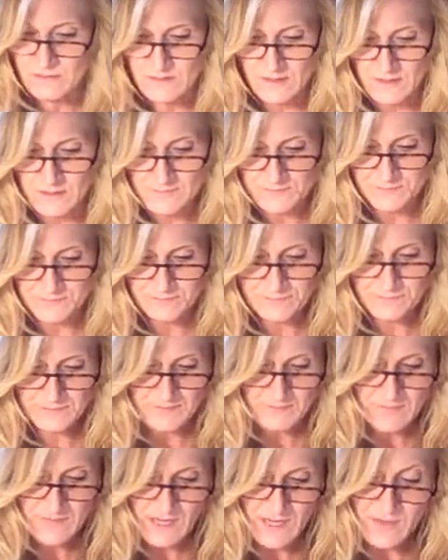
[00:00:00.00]
Yeah.
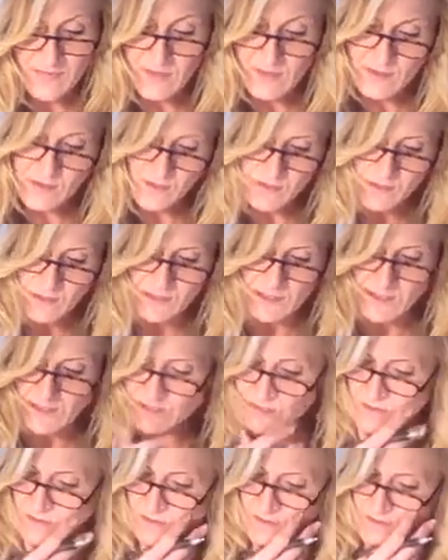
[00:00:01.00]
And then your
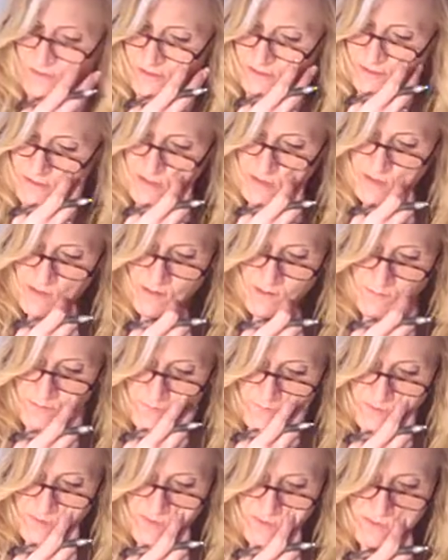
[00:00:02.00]

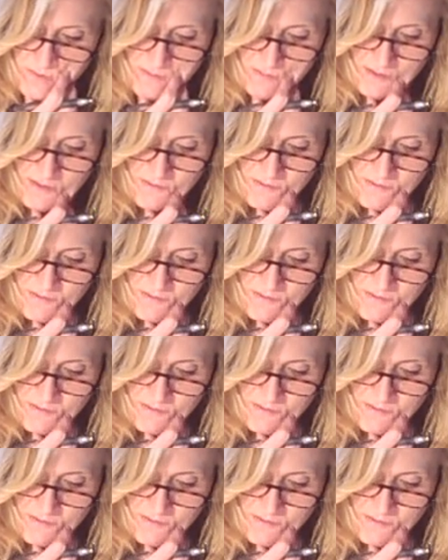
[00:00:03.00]
cholesterol, your